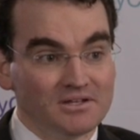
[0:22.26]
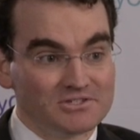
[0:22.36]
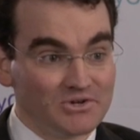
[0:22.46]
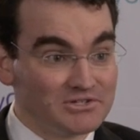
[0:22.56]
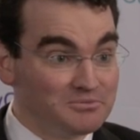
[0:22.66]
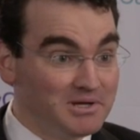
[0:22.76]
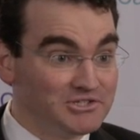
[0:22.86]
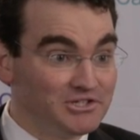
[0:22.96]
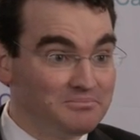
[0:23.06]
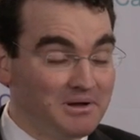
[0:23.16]
So as you
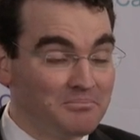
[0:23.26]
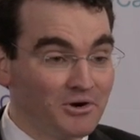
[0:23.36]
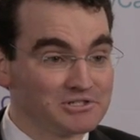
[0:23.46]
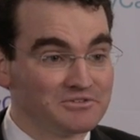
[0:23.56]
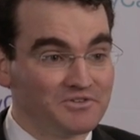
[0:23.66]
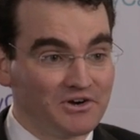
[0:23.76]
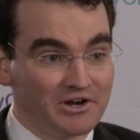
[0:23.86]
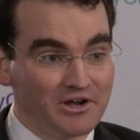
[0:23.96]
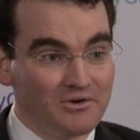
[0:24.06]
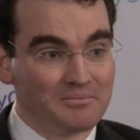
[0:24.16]
mentioned, I'm Mark
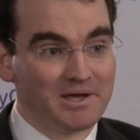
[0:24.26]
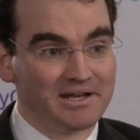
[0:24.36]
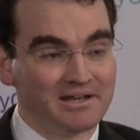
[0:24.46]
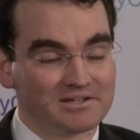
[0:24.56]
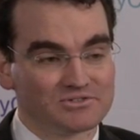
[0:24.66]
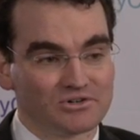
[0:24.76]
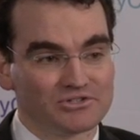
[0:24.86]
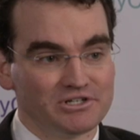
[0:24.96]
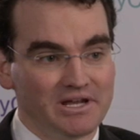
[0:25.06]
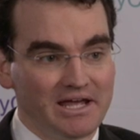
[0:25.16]
Zafereo. I'm a head and neck
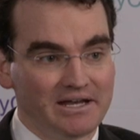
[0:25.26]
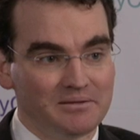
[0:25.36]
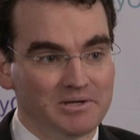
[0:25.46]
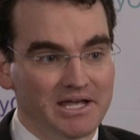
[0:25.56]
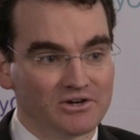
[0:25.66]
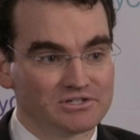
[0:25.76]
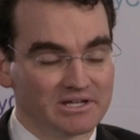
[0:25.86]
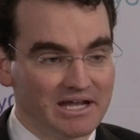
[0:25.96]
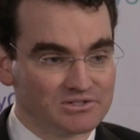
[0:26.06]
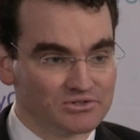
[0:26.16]
surgeon at MD Anderson
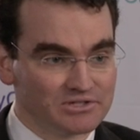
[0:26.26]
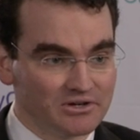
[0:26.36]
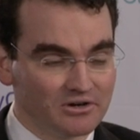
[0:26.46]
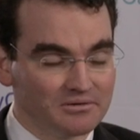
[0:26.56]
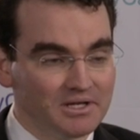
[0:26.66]
Cancer Center